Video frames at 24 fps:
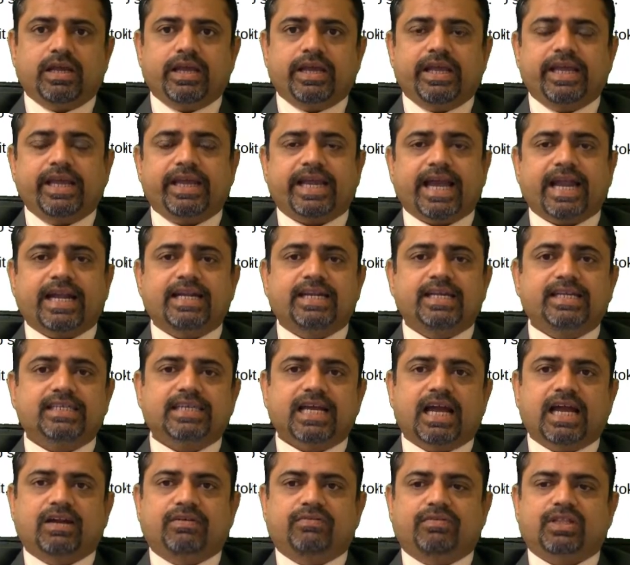He can
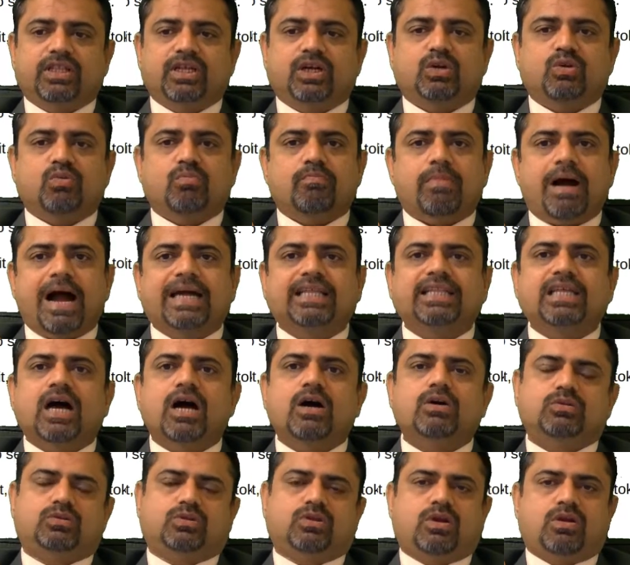decide whether to buy the
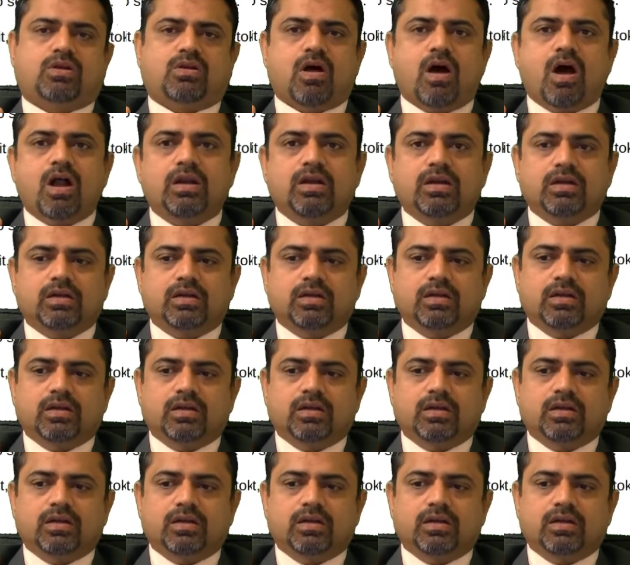house or not,